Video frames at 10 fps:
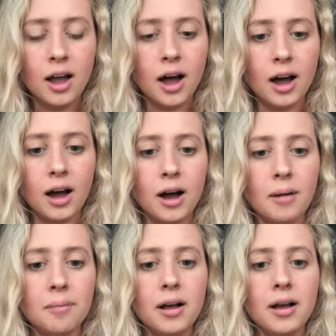
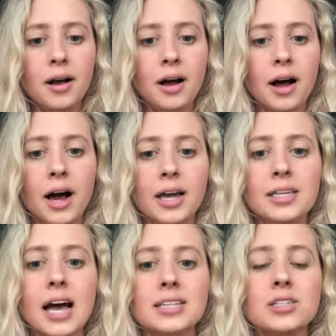Um, uh,
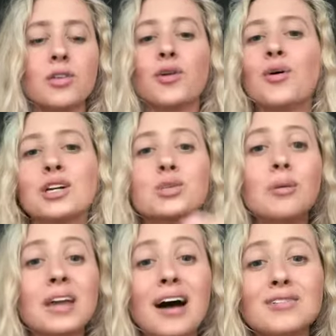yes, so the course will
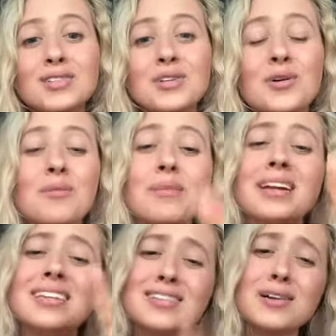be out soon.
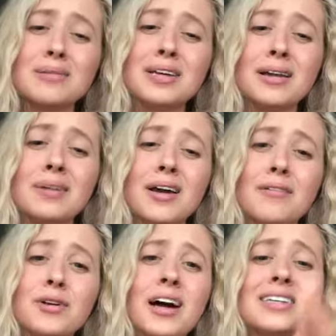But Instagram's cutting me off,
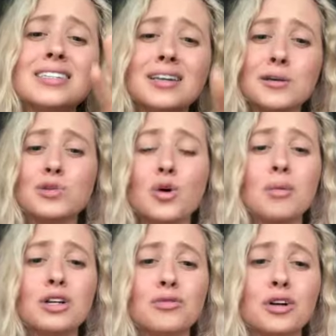you guys. Thank you so
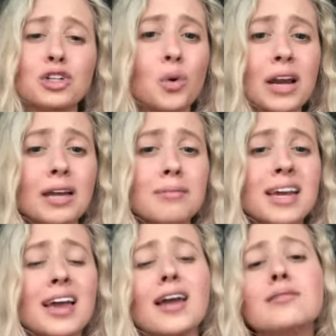much for joining
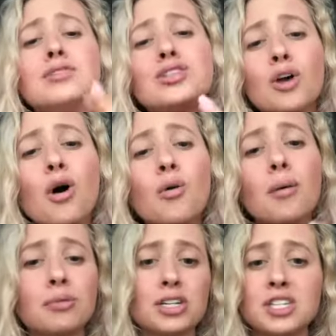me, and I'm so
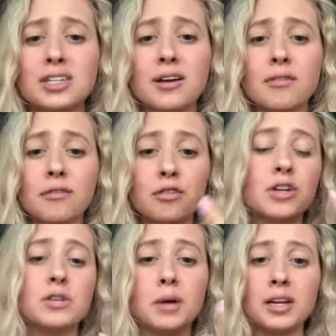appreciative for
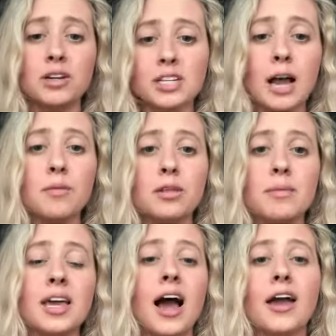you spending your time with
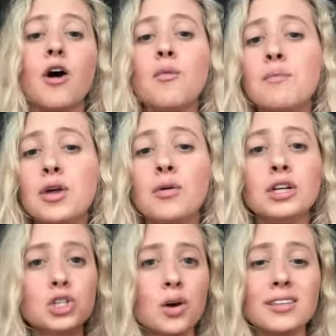me. I hope you
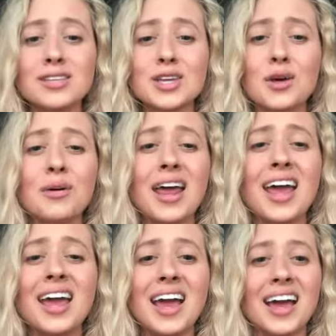enjoyed this
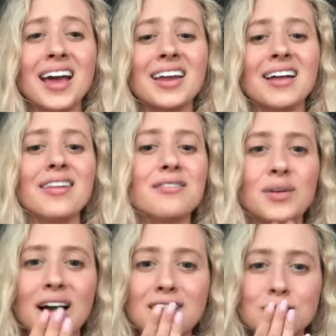Q&A, and I love you
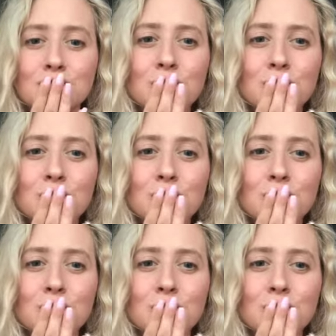guys.